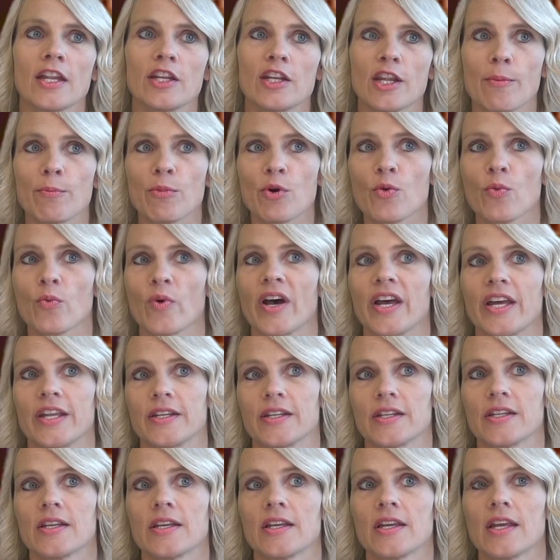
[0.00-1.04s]
Number
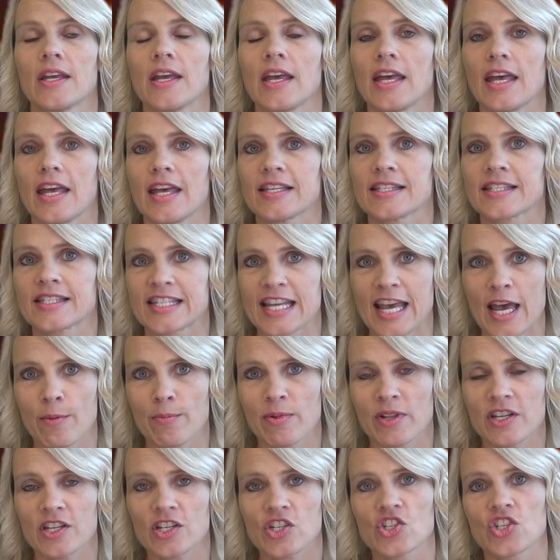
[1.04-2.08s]
1,
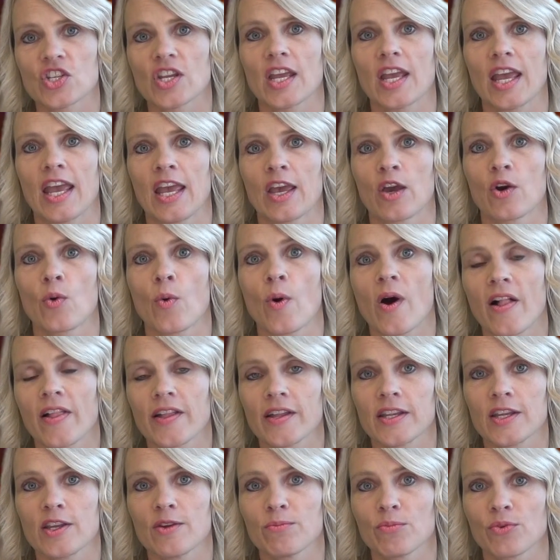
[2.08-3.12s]
establish a
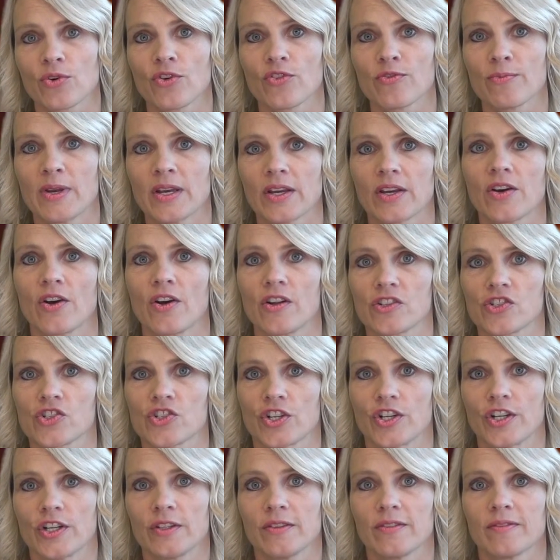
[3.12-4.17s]
quality improvement
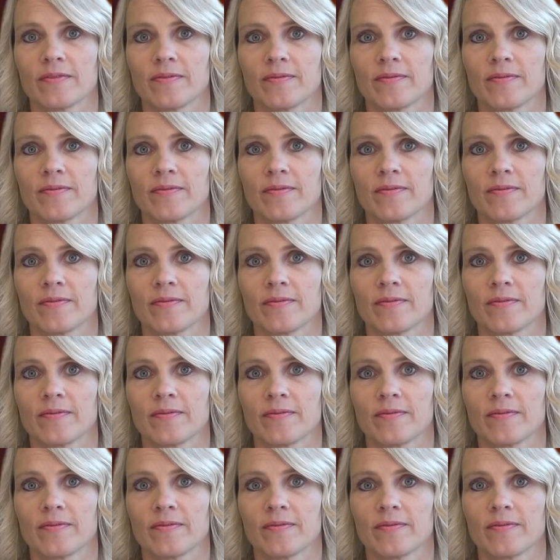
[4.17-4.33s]
culture.